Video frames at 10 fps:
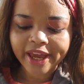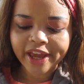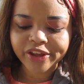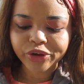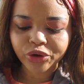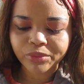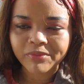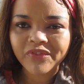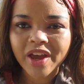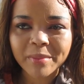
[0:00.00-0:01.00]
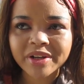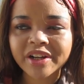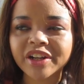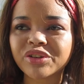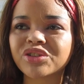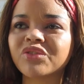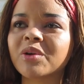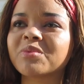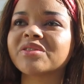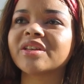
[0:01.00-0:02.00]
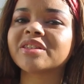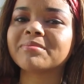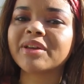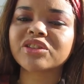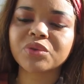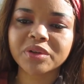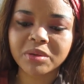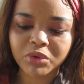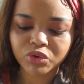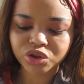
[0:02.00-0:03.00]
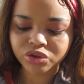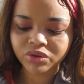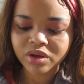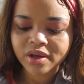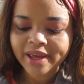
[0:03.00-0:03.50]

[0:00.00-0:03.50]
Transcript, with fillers: and your feminine energy represents mental and emotional.